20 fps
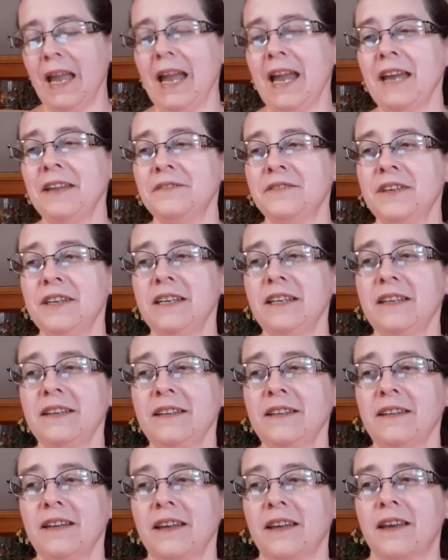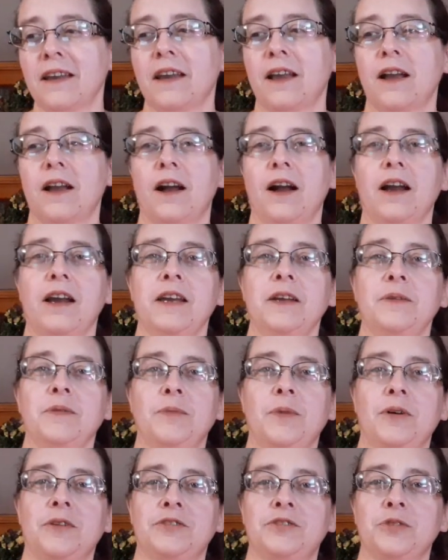And then I
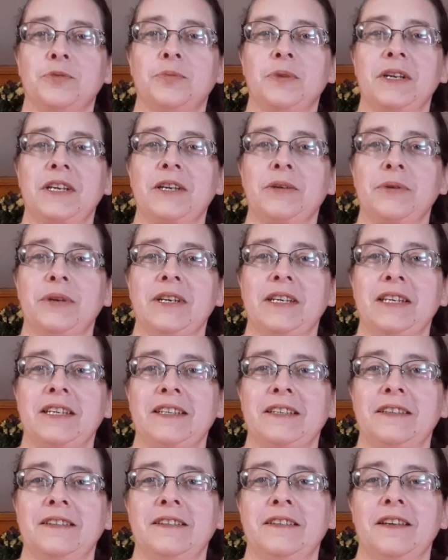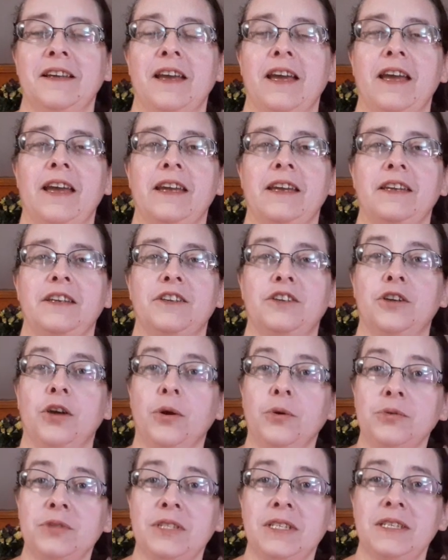am also buddy reading a
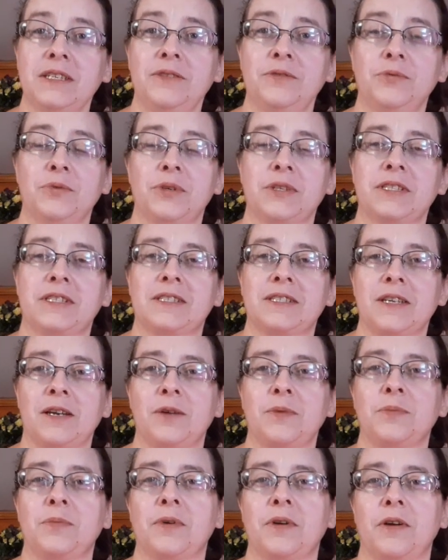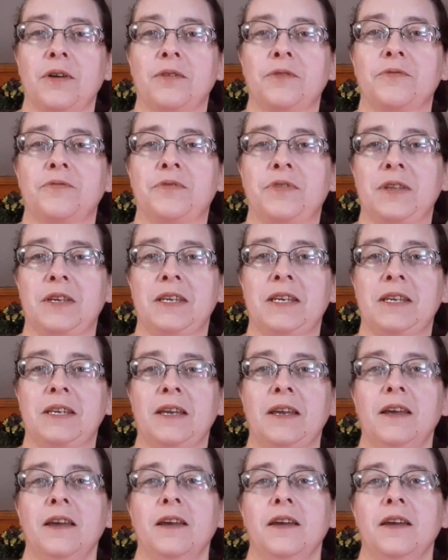cozy with some of the